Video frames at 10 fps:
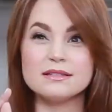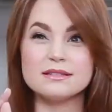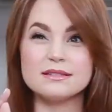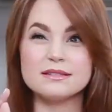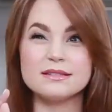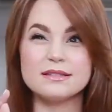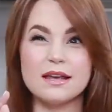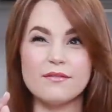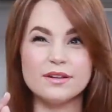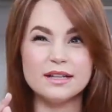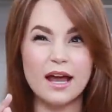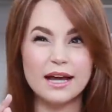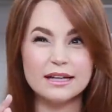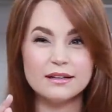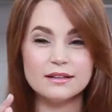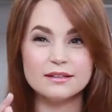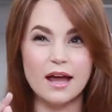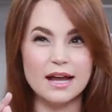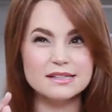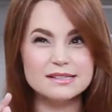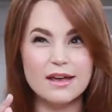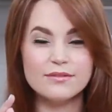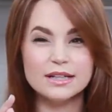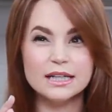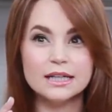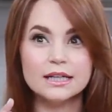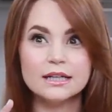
seven, nine, nine, seven.